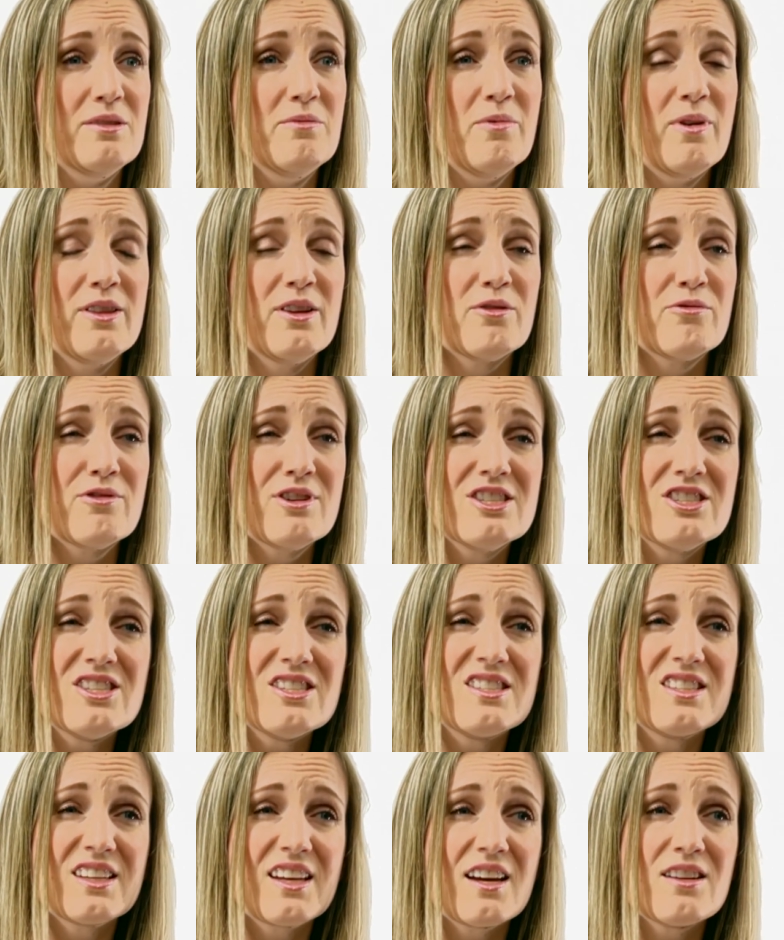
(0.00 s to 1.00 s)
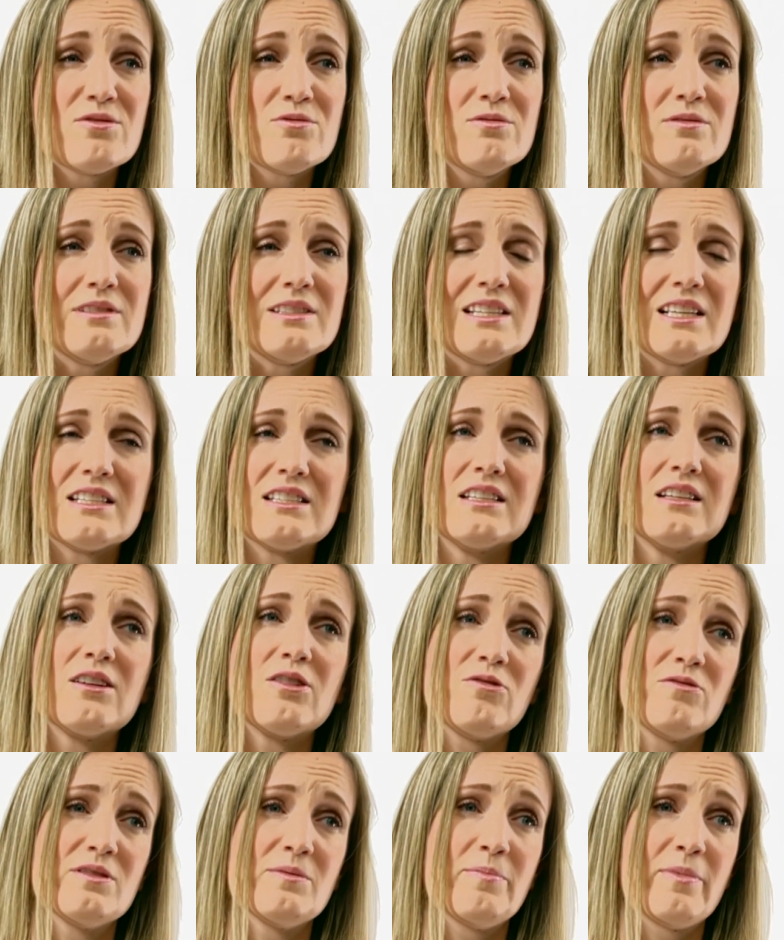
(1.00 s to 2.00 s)
when their rigid schedule doesn't
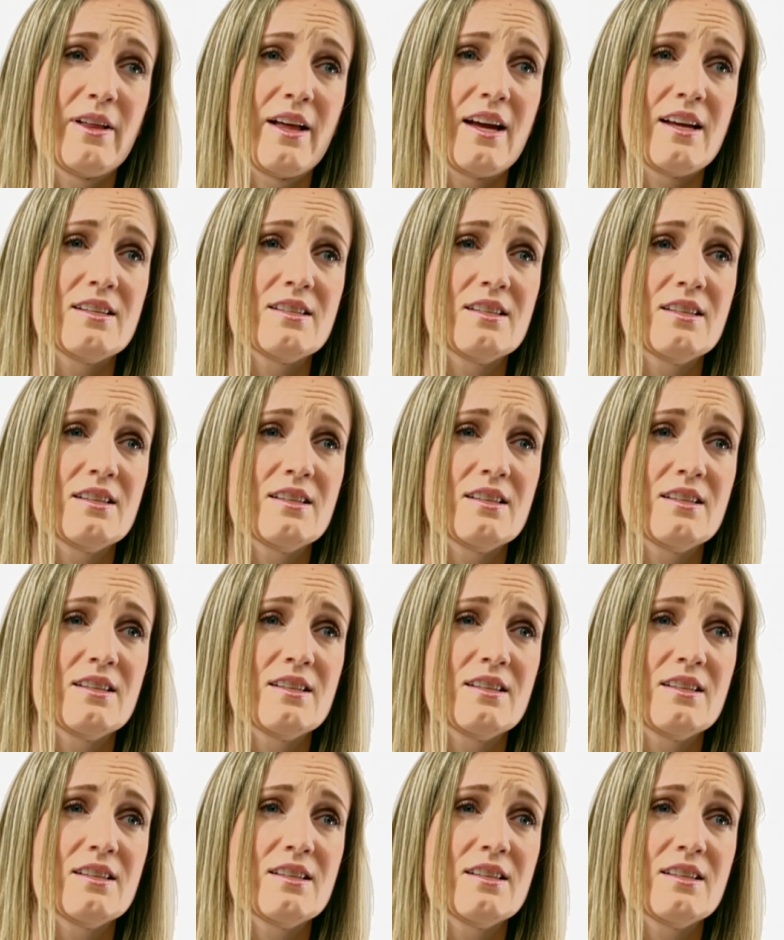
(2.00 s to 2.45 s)
go as planned,